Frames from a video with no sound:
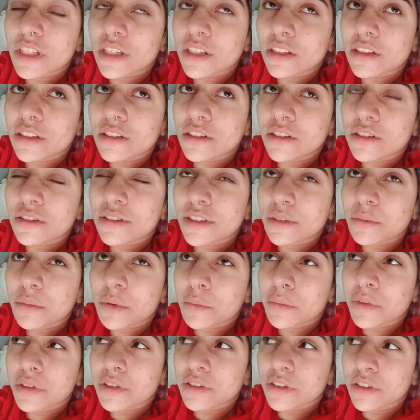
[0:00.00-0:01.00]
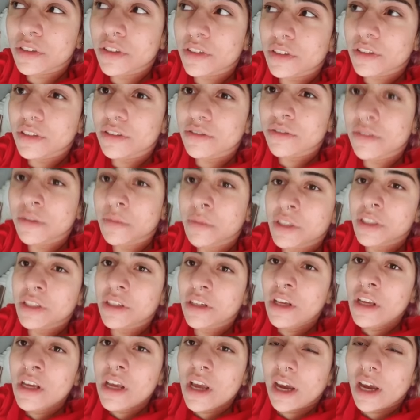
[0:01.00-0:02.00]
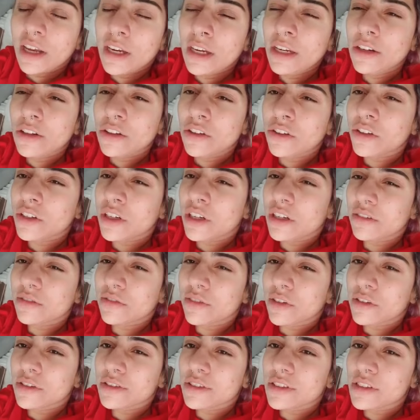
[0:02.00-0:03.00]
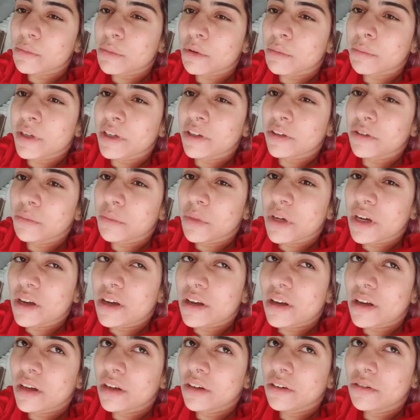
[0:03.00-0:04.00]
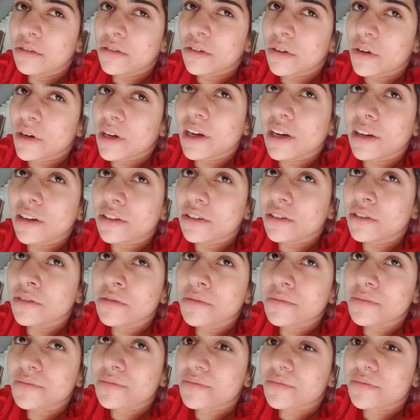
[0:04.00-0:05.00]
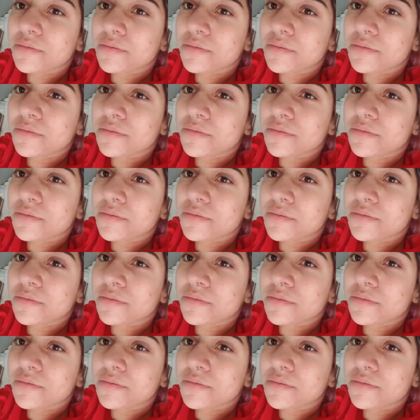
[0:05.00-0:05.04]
Yeah, the sleeping pills aren't good for me. I need to learn how to fall asleep on my own, but I don't know how.